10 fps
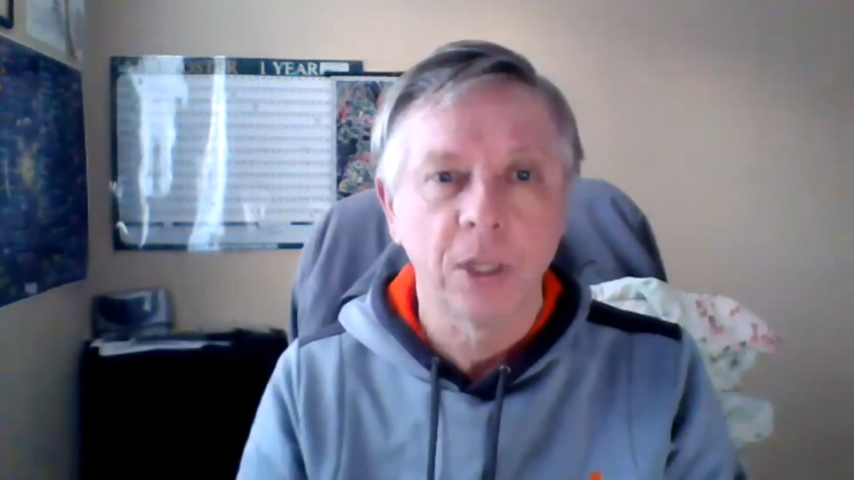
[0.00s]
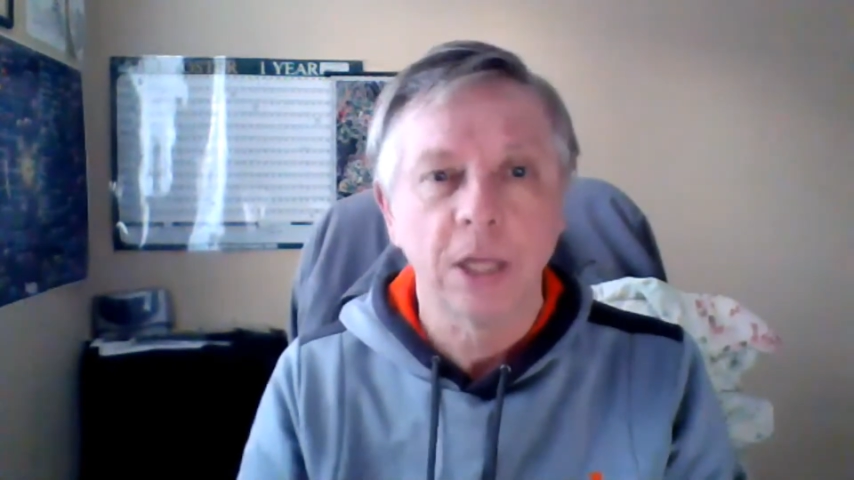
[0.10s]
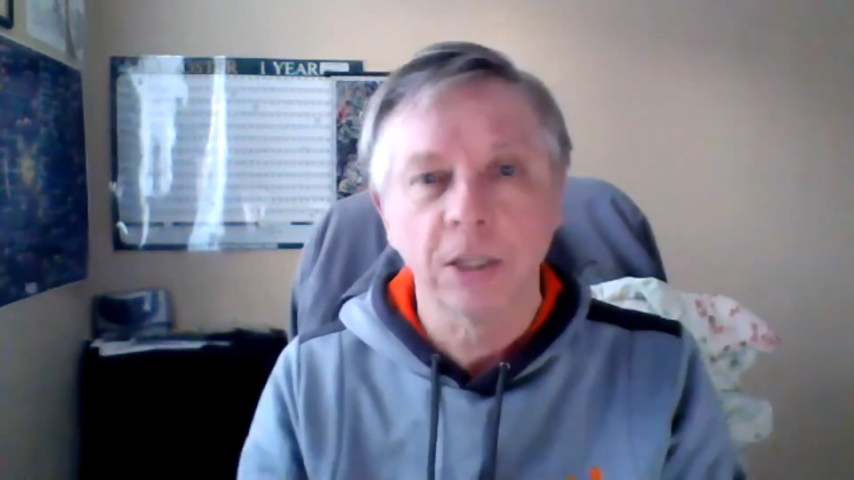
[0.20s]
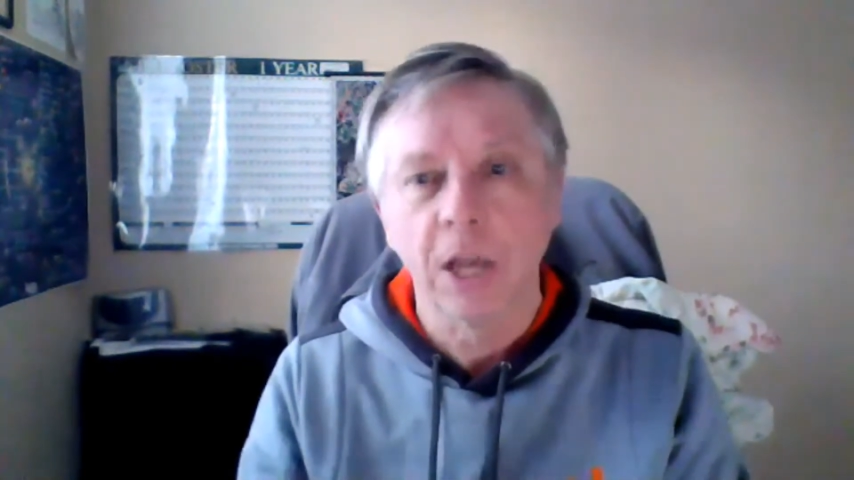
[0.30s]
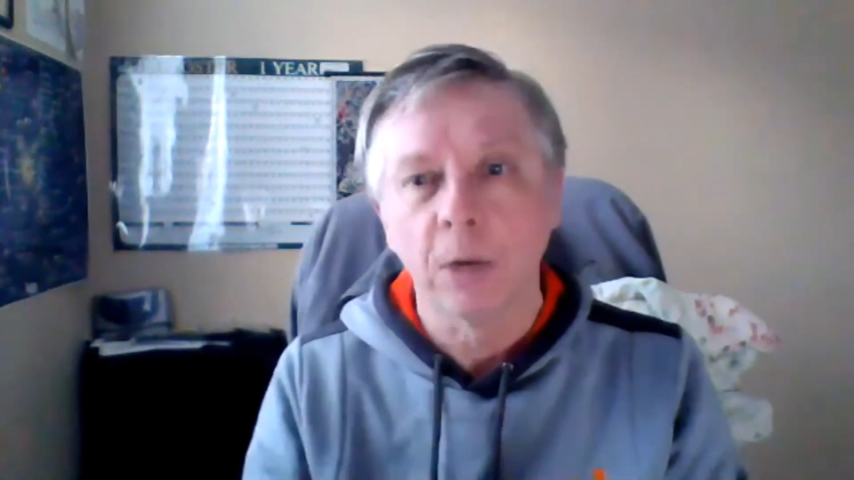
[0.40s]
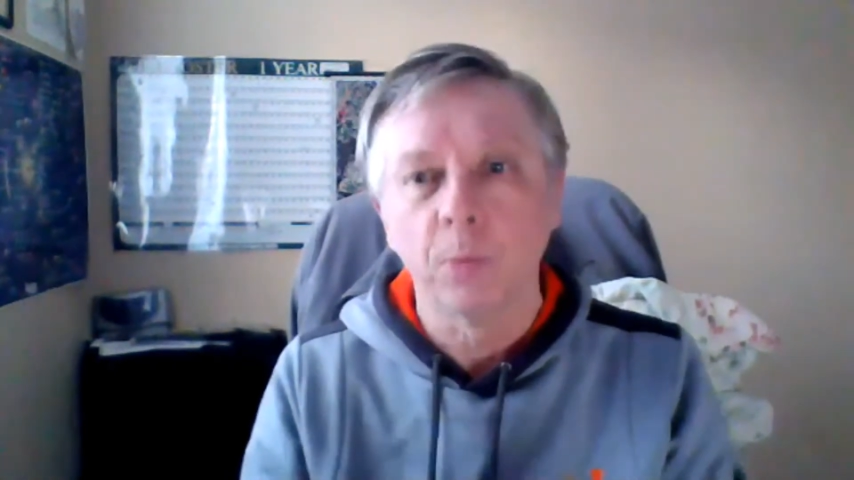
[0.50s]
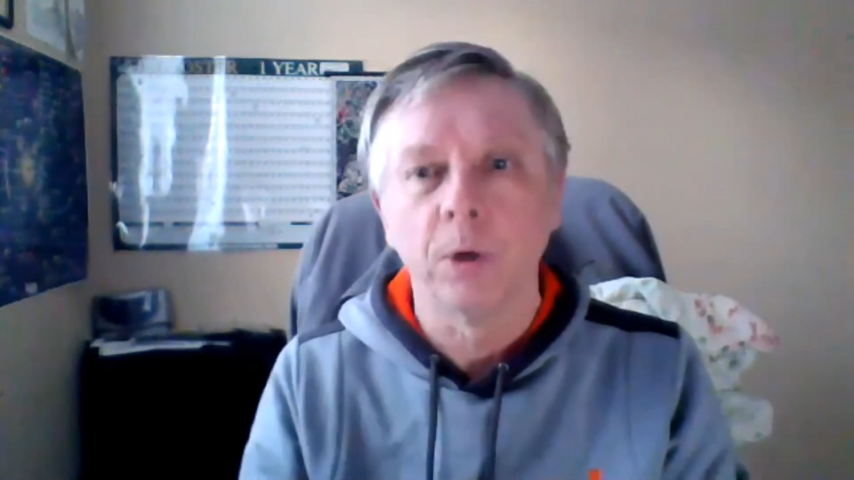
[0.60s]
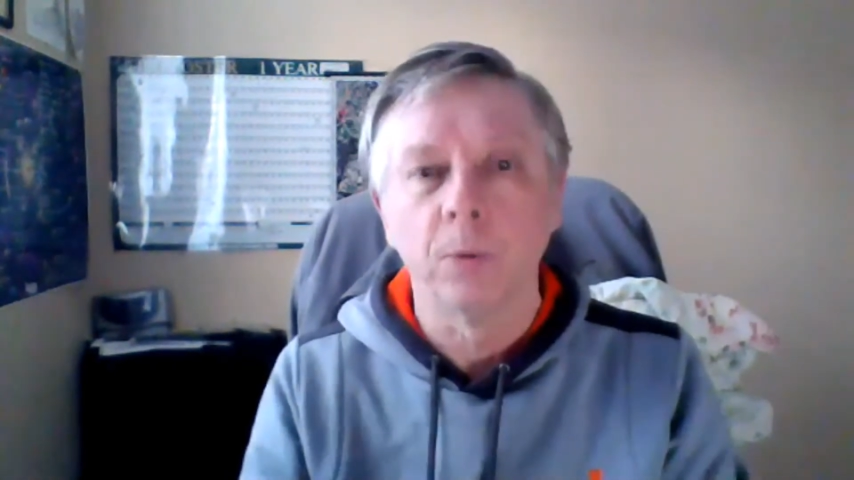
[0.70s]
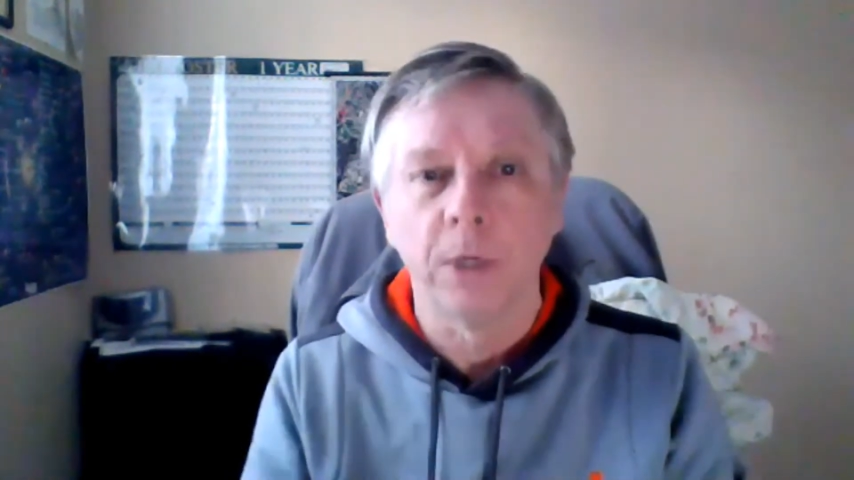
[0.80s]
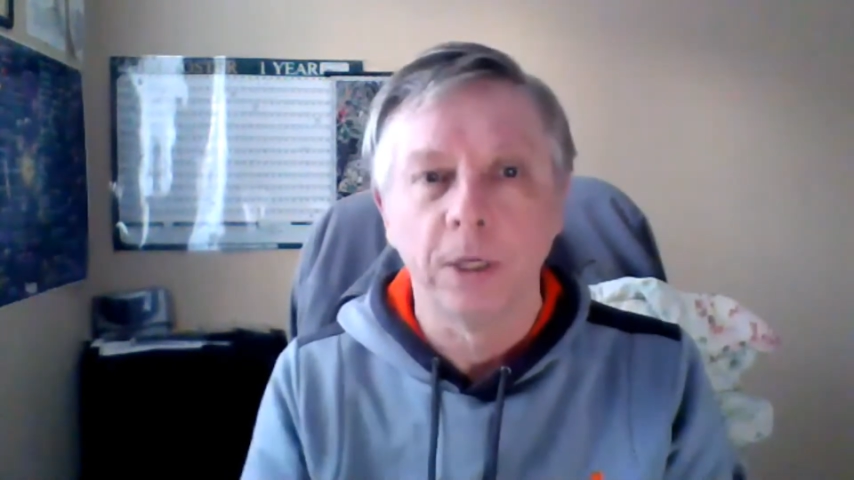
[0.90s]
and that's kind of
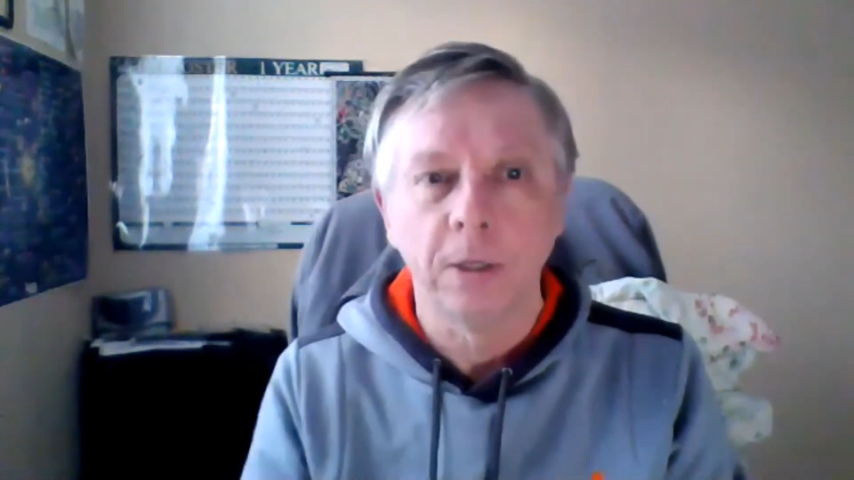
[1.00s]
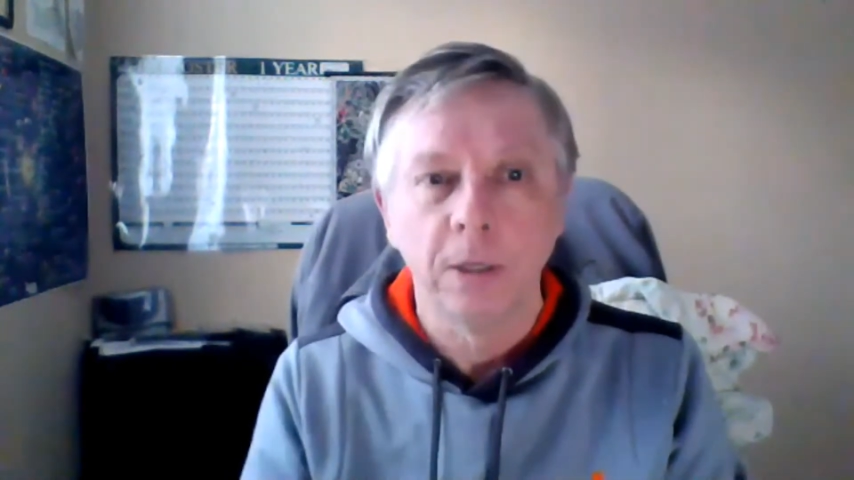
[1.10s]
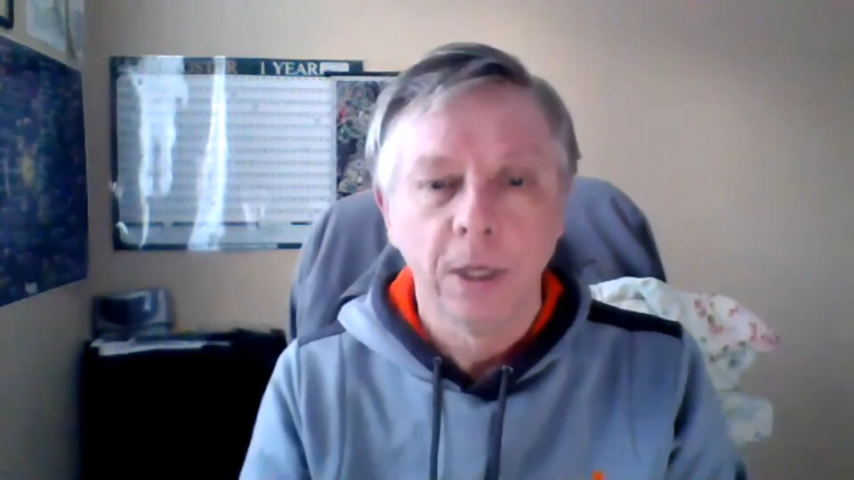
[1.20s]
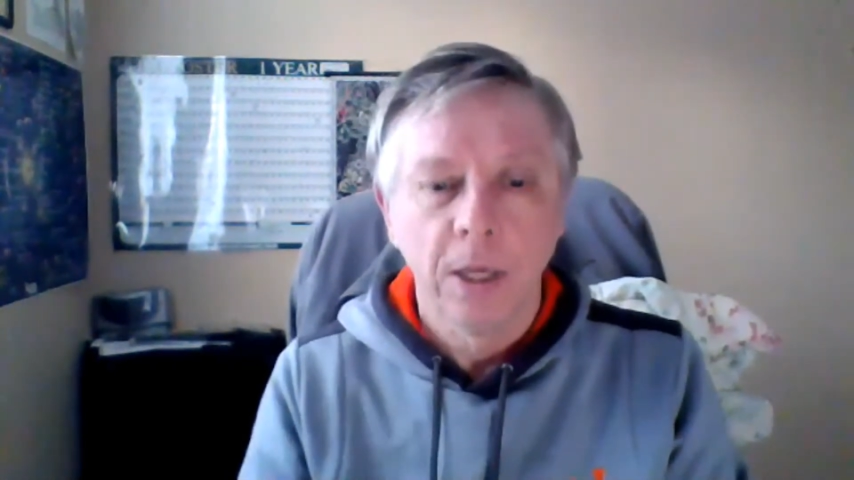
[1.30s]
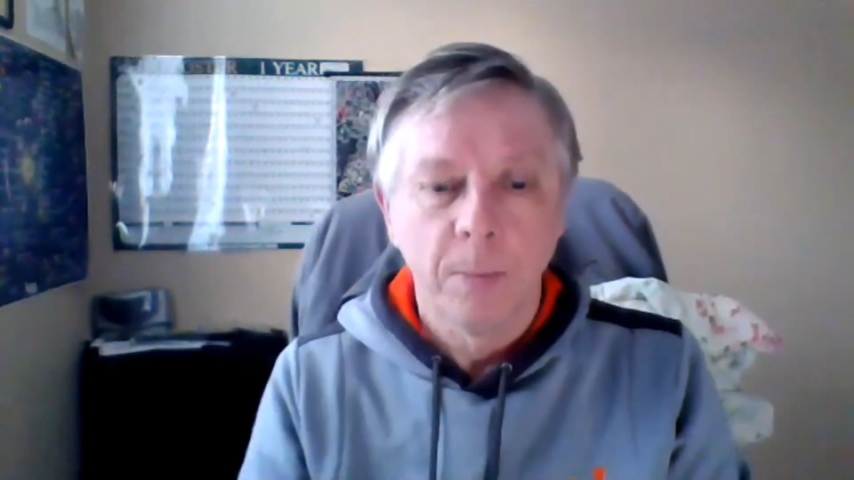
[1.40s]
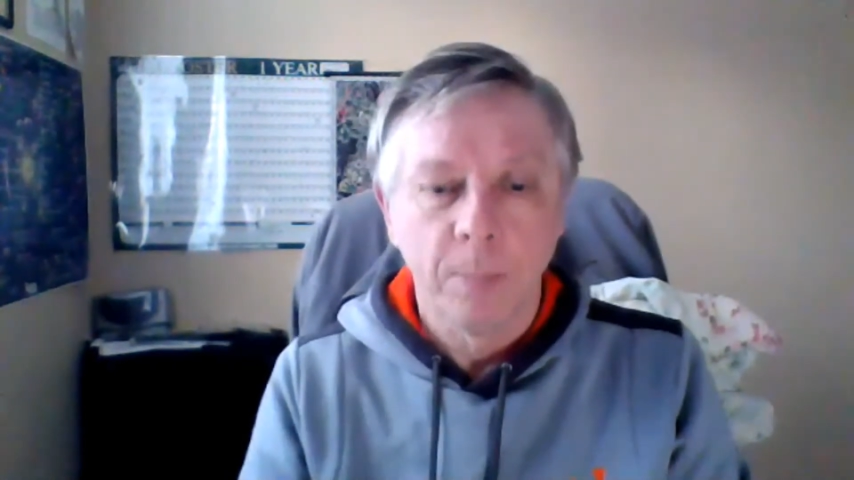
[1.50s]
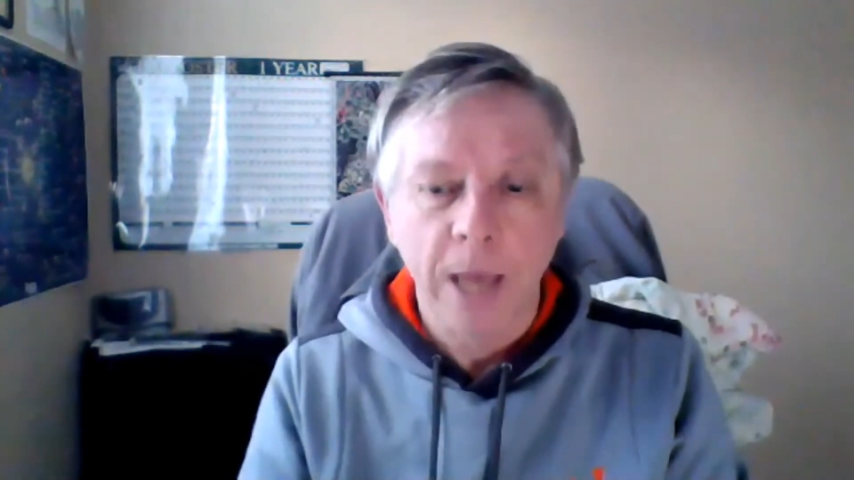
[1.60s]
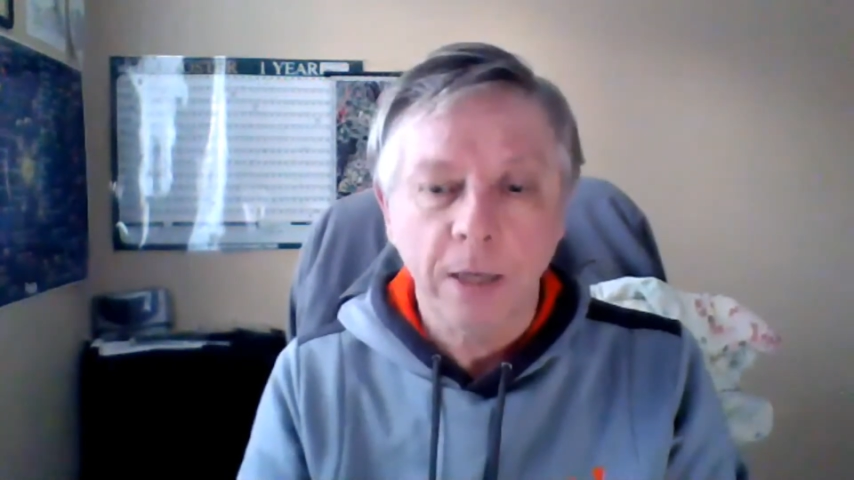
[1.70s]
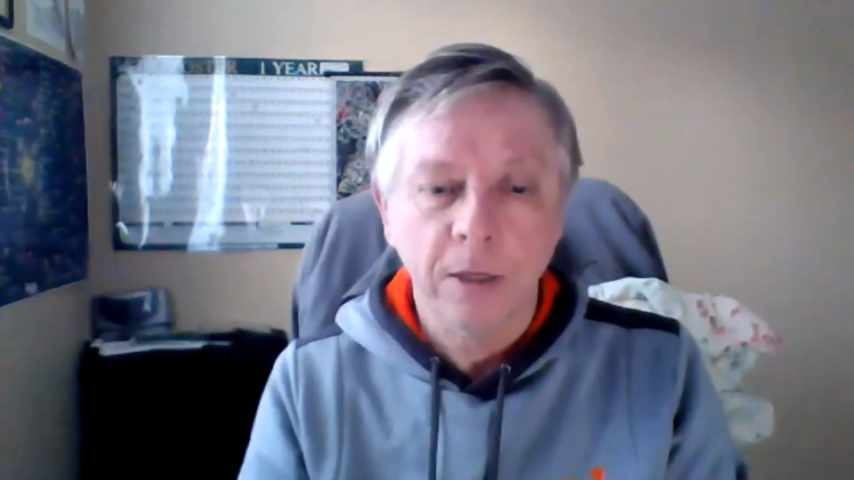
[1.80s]
where we met.